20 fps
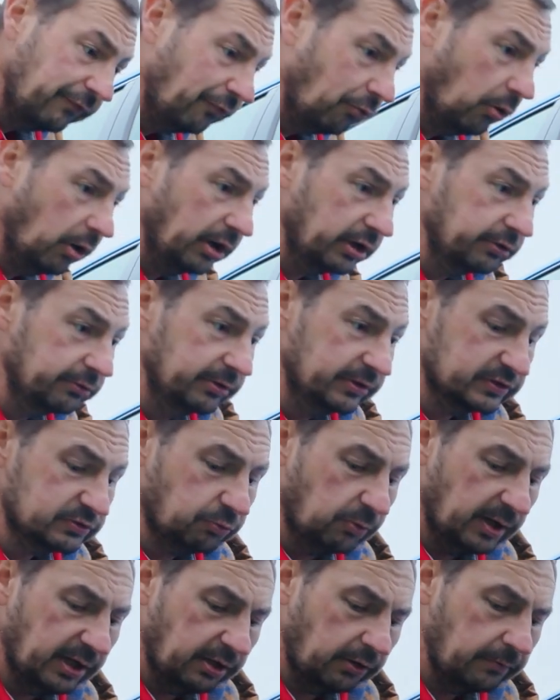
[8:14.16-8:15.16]
of water as
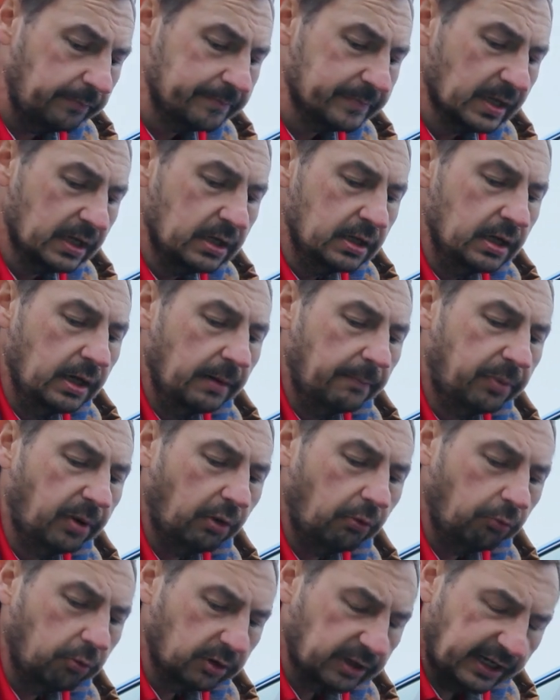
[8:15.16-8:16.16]
well.
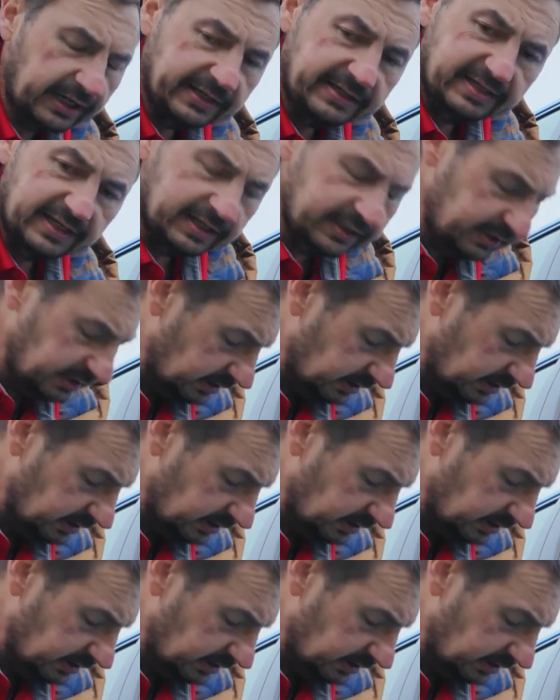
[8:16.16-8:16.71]
But what I did